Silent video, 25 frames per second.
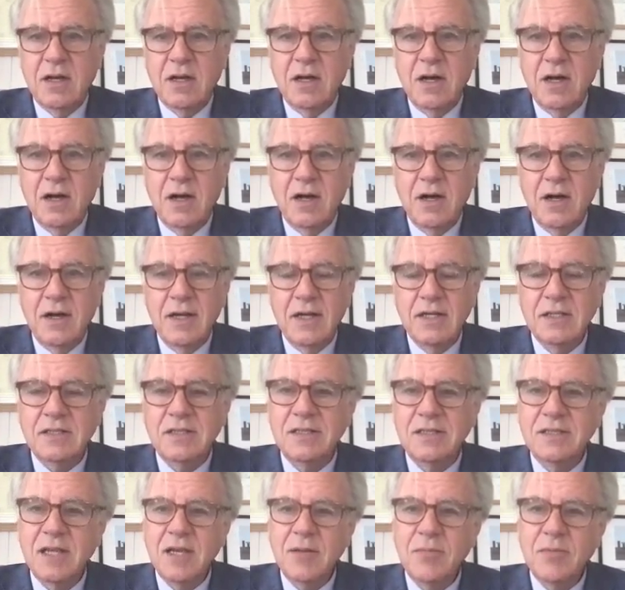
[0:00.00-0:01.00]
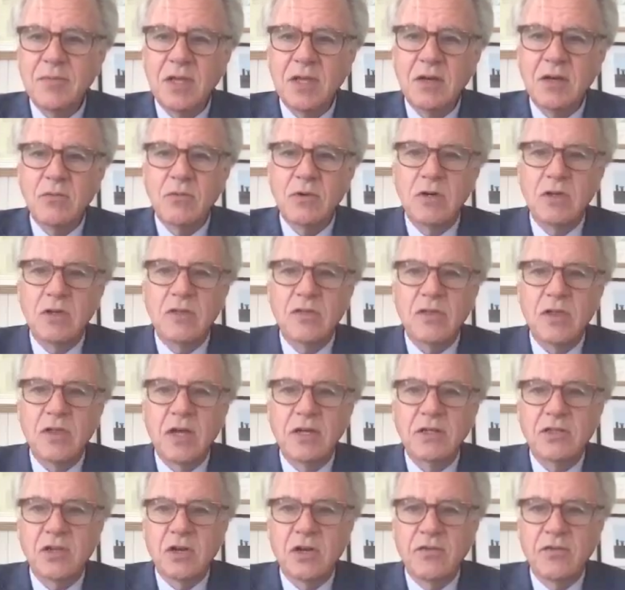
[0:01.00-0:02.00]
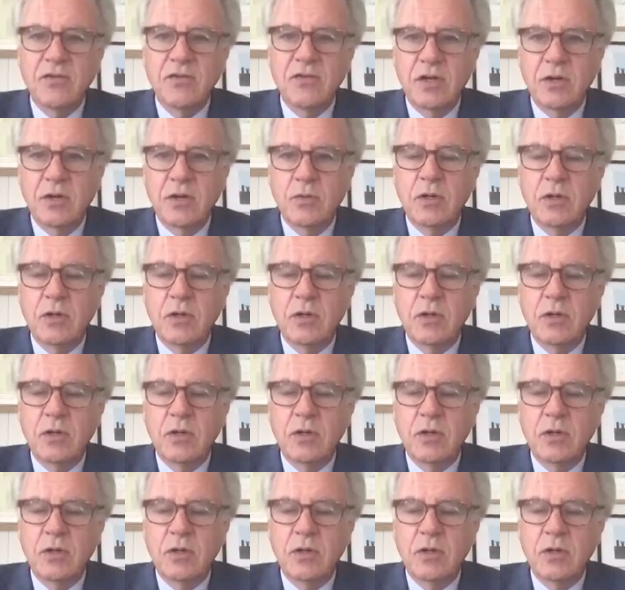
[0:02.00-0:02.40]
It's the same thing with HIV.